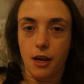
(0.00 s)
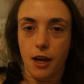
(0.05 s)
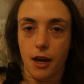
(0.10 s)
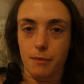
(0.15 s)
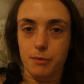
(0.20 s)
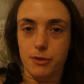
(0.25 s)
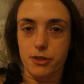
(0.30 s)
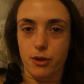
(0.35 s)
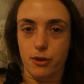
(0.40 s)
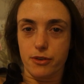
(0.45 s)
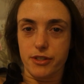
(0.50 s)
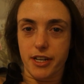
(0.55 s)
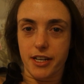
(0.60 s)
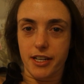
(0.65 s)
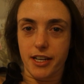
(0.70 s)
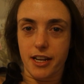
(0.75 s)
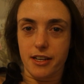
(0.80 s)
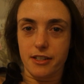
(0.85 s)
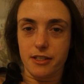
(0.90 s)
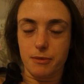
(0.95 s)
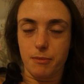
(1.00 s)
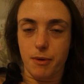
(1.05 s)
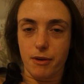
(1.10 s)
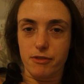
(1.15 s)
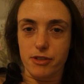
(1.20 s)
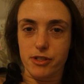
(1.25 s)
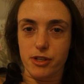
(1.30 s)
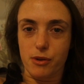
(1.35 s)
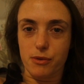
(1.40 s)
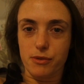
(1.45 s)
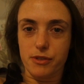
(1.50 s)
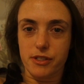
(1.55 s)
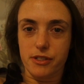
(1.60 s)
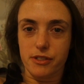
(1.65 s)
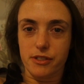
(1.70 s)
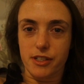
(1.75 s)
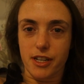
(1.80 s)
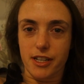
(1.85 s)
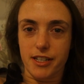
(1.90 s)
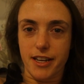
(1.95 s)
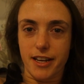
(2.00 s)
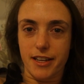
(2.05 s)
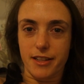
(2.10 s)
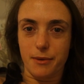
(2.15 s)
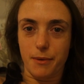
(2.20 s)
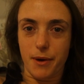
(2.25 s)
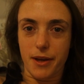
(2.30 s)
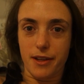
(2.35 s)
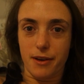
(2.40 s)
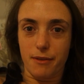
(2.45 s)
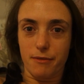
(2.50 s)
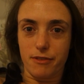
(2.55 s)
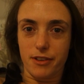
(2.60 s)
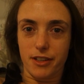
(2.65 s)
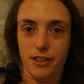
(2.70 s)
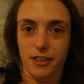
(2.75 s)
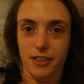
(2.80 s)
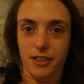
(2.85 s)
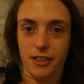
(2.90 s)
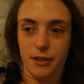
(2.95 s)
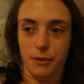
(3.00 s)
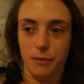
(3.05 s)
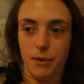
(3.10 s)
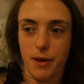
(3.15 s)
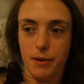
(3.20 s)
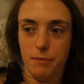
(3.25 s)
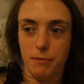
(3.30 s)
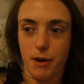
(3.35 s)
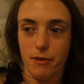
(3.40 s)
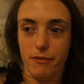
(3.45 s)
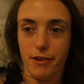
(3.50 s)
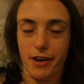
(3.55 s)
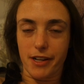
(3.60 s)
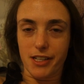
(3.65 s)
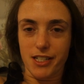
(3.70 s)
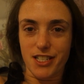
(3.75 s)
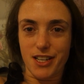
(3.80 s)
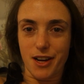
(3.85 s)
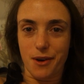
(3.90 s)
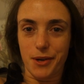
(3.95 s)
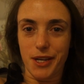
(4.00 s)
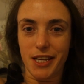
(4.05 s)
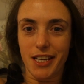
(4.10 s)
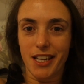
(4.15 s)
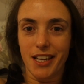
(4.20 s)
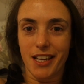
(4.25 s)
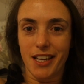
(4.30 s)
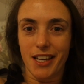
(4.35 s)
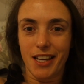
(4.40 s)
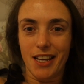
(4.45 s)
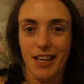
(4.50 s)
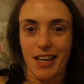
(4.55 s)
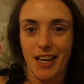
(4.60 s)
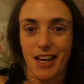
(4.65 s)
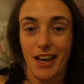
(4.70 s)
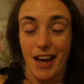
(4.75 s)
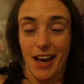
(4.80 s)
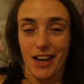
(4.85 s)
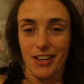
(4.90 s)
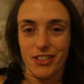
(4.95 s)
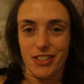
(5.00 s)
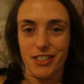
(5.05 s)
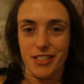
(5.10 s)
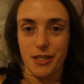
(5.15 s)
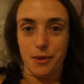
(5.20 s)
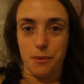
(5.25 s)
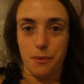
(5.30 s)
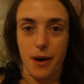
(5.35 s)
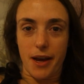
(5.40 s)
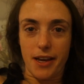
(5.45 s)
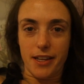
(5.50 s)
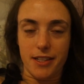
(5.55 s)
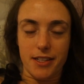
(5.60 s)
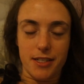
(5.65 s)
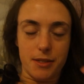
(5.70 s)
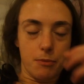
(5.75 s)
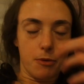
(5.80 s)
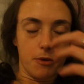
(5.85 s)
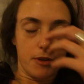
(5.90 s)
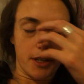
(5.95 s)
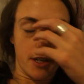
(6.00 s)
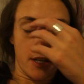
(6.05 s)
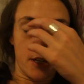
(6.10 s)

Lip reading: I'm so dedicated to my results and to the way that I'm feeling and the way my running's going. I actually did a weigh-in this morning.